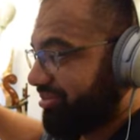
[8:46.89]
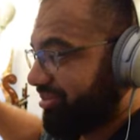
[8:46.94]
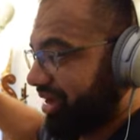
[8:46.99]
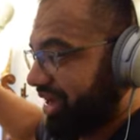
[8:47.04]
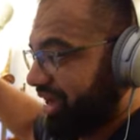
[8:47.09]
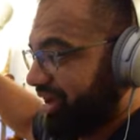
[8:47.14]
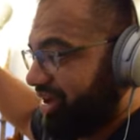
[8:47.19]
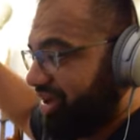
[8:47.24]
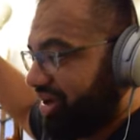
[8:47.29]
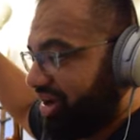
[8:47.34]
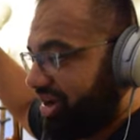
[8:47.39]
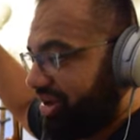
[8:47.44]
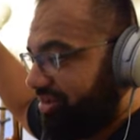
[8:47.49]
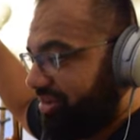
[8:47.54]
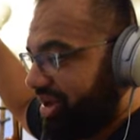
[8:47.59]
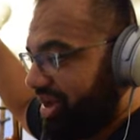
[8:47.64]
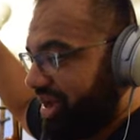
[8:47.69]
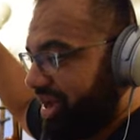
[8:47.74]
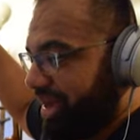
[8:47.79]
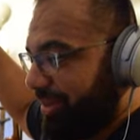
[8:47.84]
my
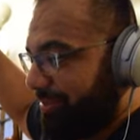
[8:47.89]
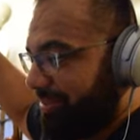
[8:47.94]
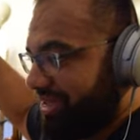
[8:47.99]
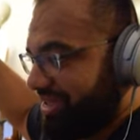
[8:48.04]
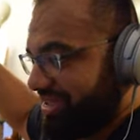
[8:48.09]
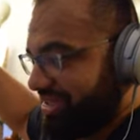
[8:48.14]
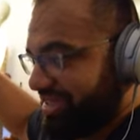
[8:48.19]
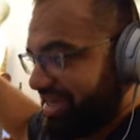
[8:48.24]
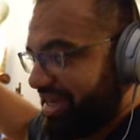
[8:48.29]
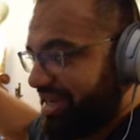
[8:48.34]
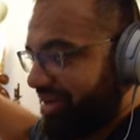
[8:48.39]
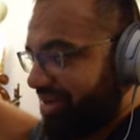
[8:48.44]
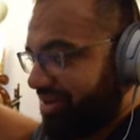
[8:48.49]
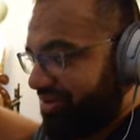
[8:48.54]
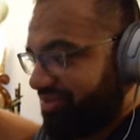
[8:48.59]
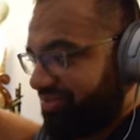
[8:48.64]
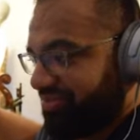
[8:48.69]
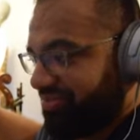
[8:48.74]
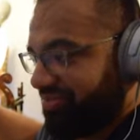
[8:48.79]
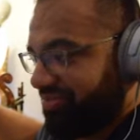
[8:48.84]
arm up and
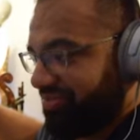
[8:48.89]
down